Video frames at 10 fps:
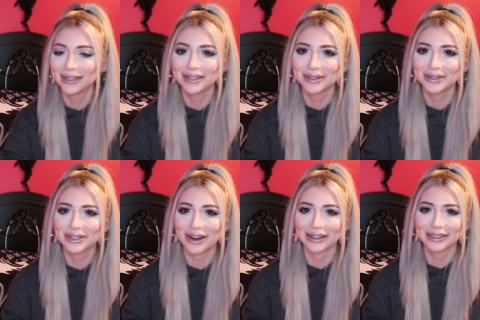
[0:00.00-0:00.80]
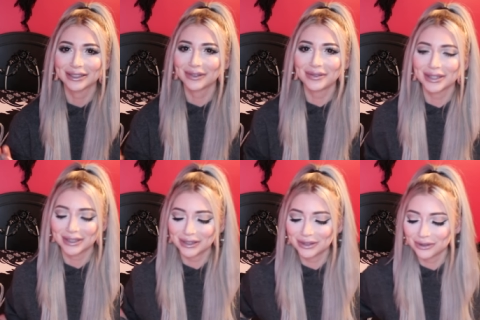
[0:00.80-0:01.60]
he's so distracting sometimes because
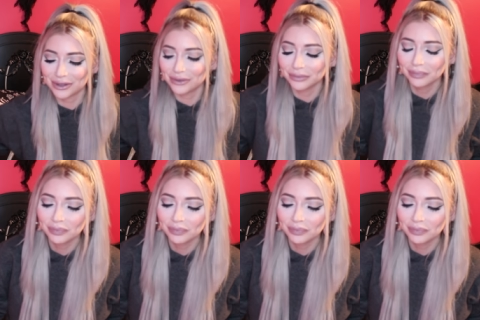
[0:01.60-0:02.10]
he's so cute